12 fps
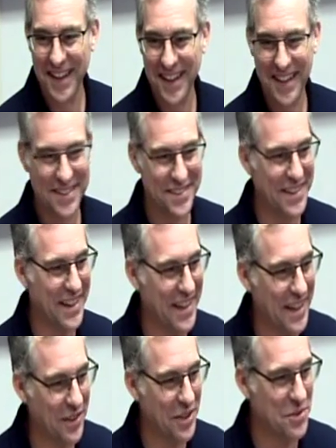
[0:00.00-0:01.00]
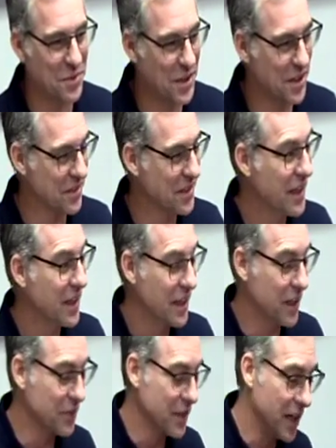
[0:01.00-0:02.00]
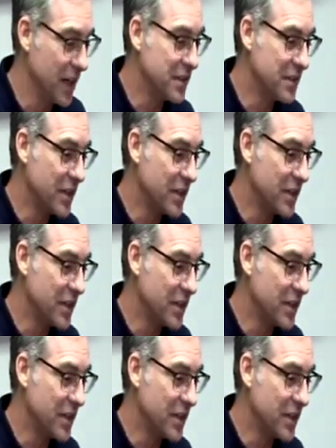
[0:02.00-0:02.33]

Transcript: it's not how this works. If God